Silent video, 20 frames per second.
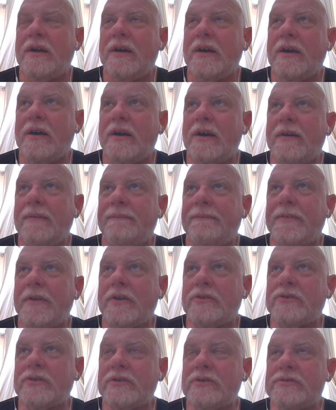uh,
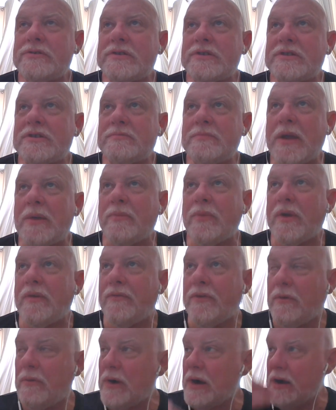Tarzan loses his memory
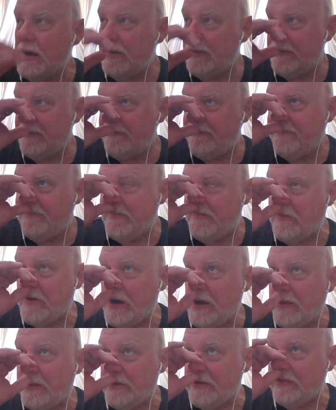for a while. For a
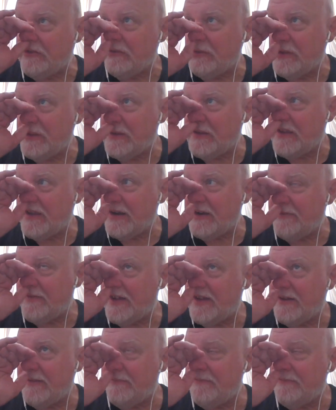while, there was really kind of
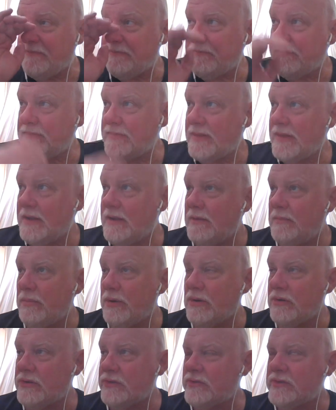a
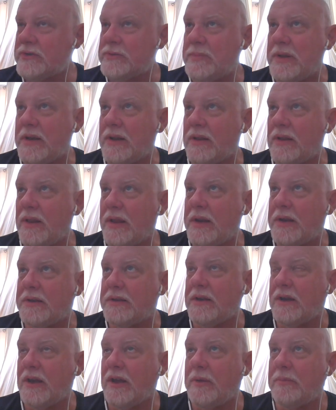Burroughs was spending a lot of
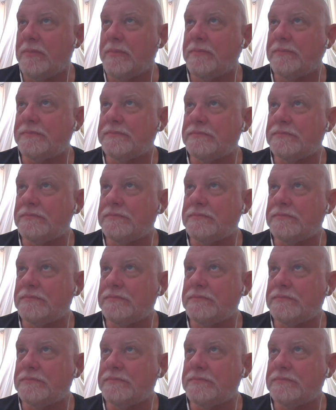time